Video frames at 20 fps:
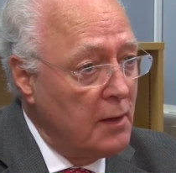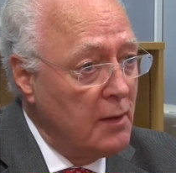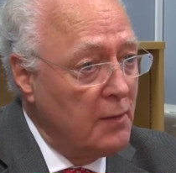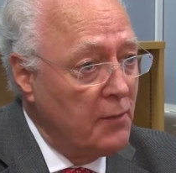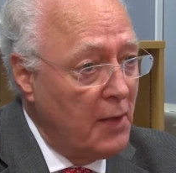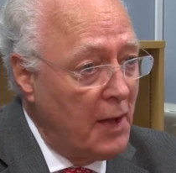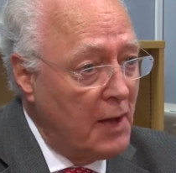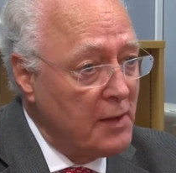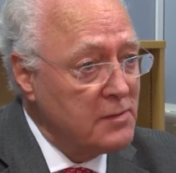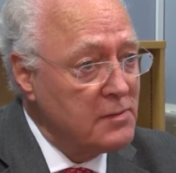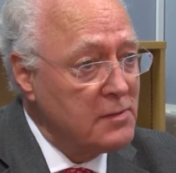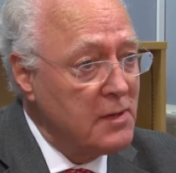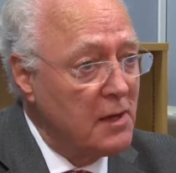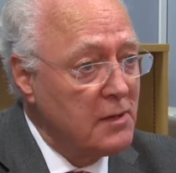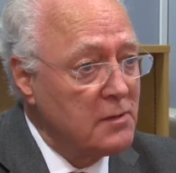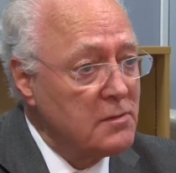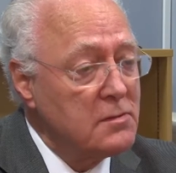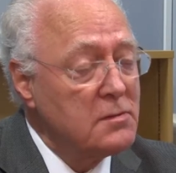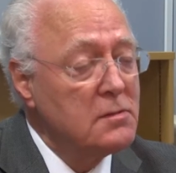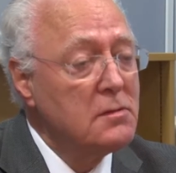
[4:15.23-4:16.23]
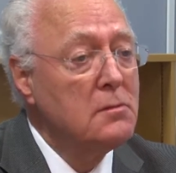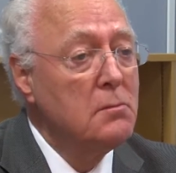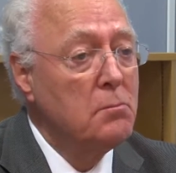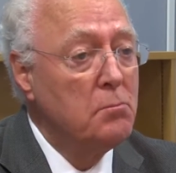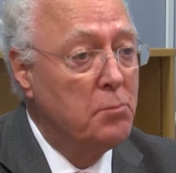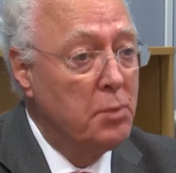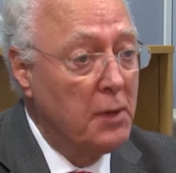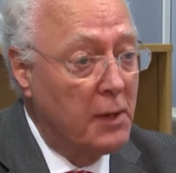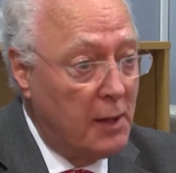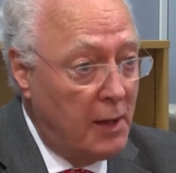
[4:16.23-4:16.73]
in that sense,
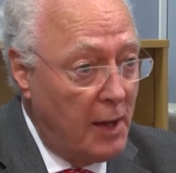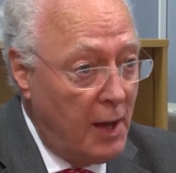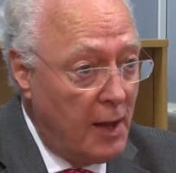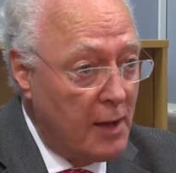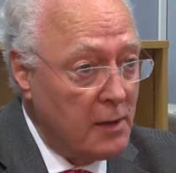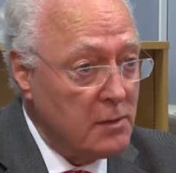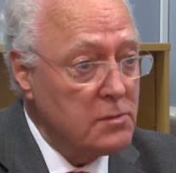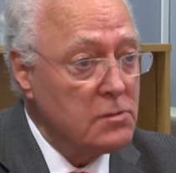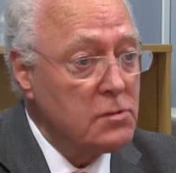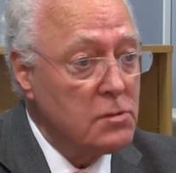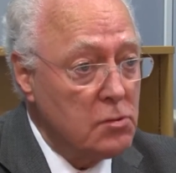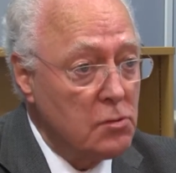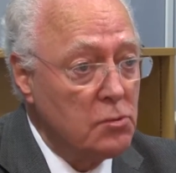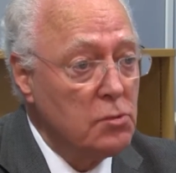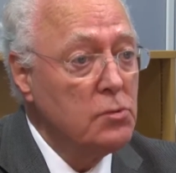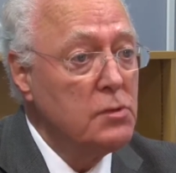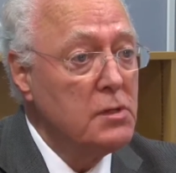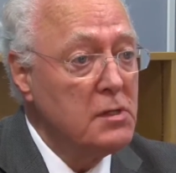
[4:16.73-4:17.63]
begets, through